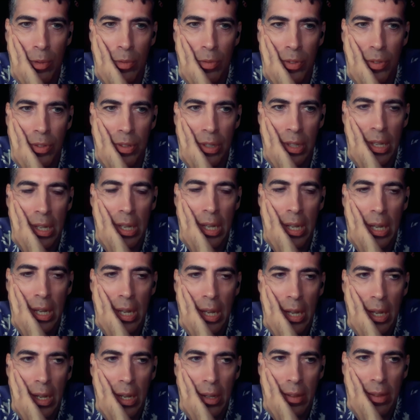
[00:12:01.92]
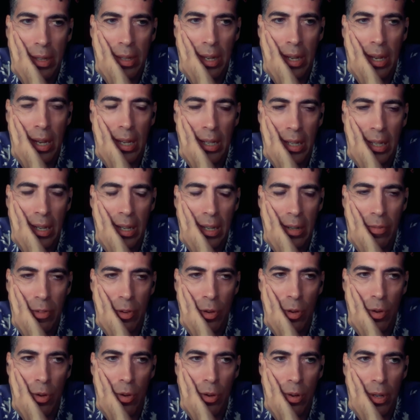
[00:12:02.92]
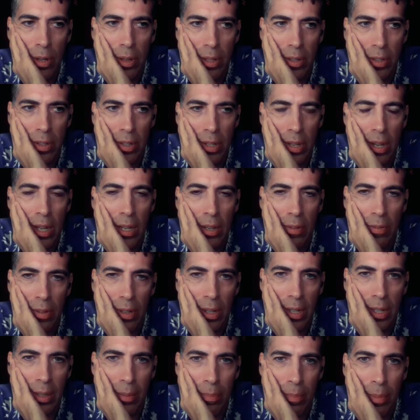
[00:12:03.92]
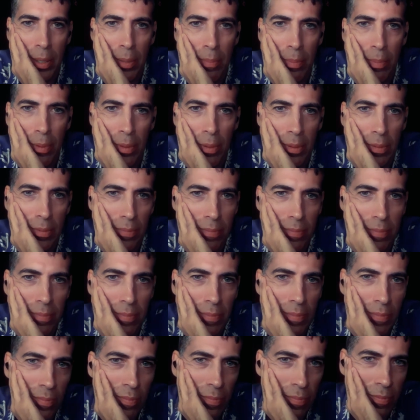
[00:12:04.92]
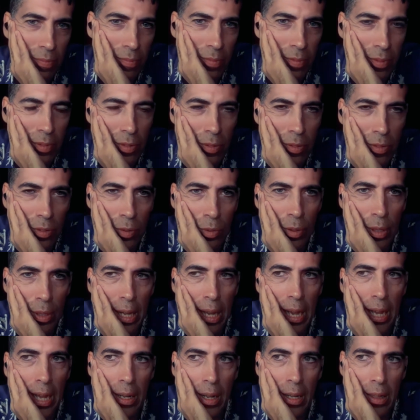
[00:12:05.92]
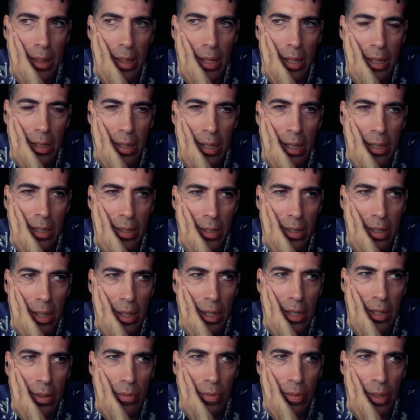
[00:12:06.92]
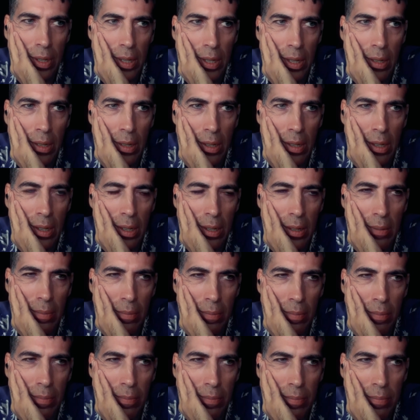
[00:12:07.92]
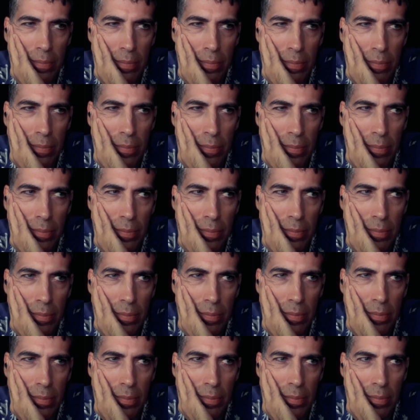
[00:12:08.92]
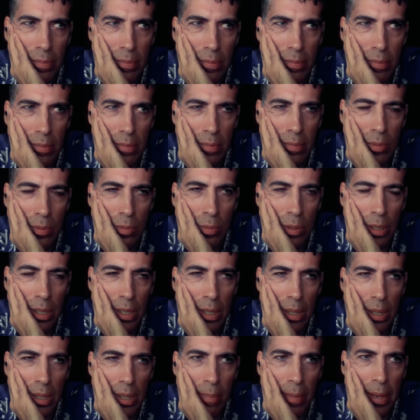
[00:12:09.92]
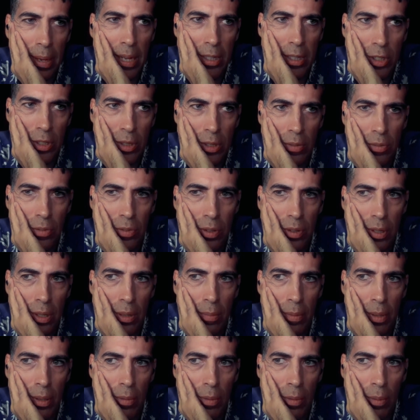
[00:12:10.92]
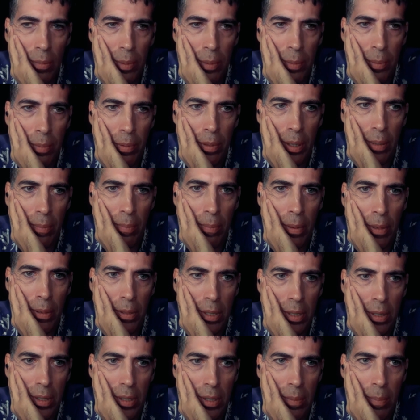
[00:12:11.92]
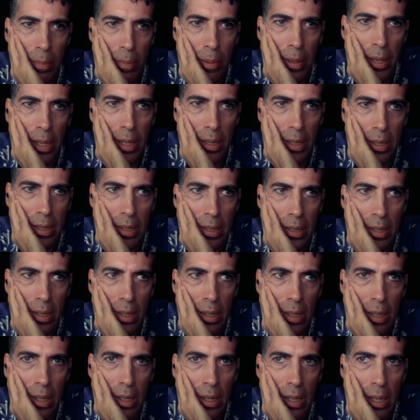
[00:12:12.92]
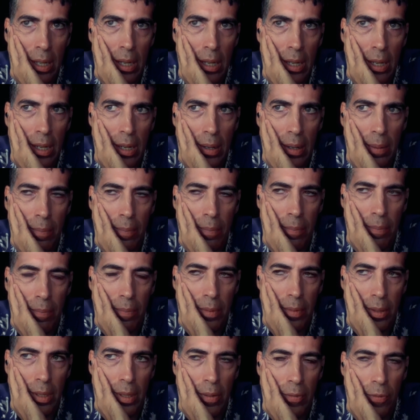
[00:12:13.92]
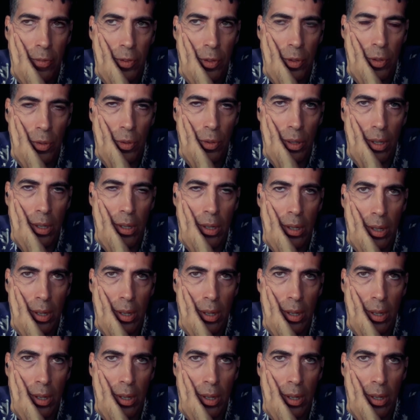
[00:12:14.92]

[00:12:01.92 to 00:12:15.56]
movies, I kind of err on the side of letting people do that. I think that's kind of like um, really the magic of cinema, where people can participate. Um, if you,